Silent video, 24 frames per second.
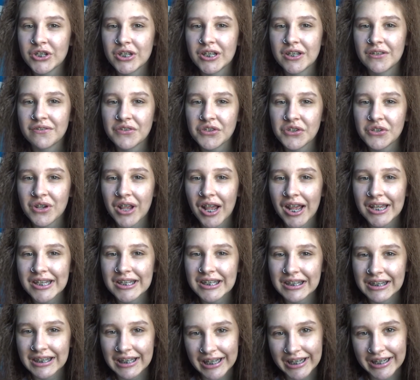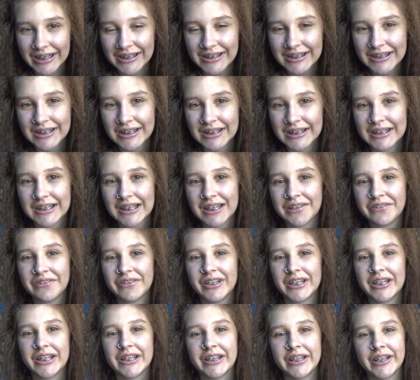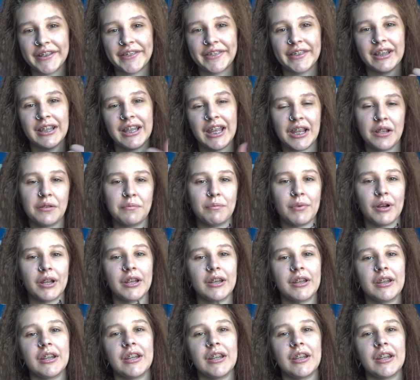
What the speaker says: If you guys liked it, definitely click the like button.